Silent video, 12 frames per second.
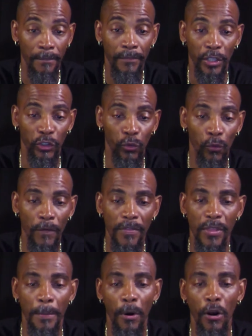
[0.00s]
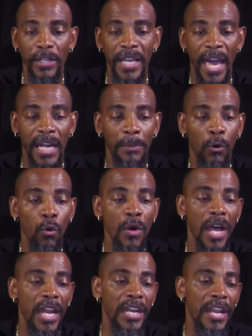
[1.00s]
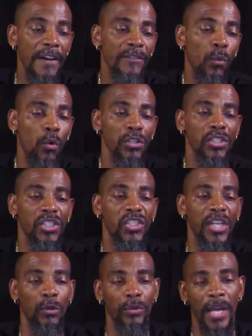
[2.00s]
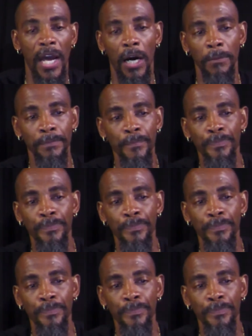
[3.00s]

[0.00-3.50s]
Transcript: The truth, the party animal never wants to settle down.